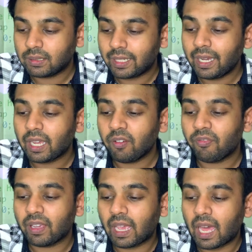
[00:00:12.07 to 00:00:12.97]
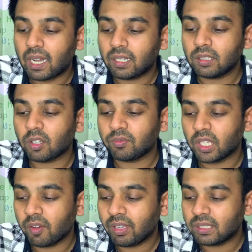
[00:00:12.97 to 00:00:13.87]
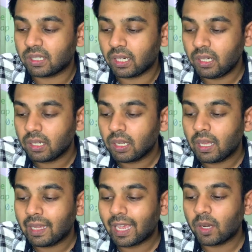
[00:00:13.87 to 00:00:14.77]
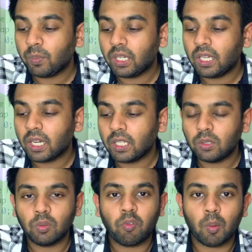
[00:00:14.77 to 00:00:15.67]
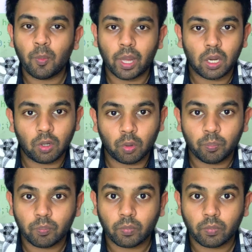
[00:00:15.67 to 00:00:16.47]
check if characters of the given string can be rearranged to form a palindrome.